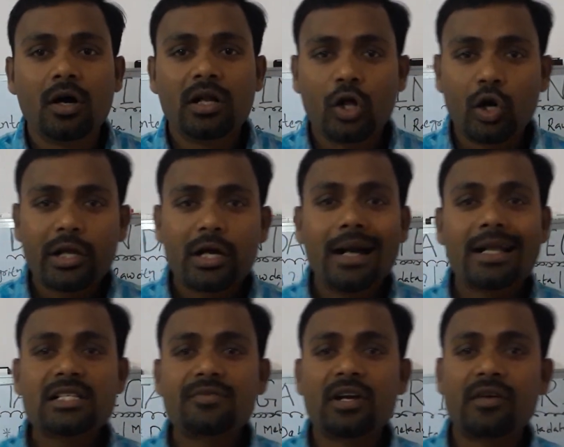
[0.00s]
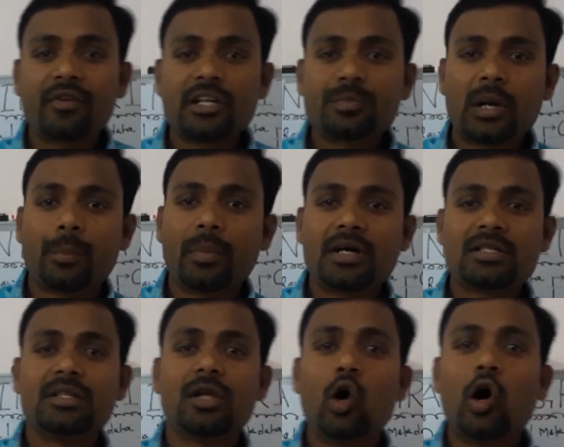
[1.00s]
The record is for reference purpose
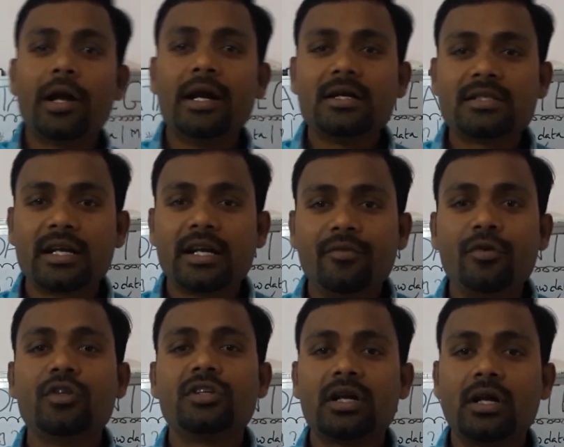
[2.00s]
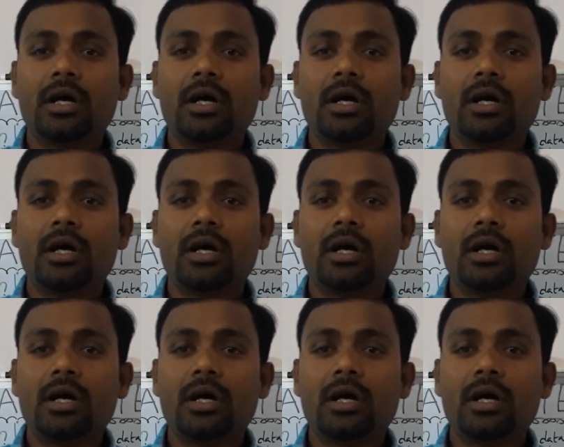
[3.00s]
in the audits or in future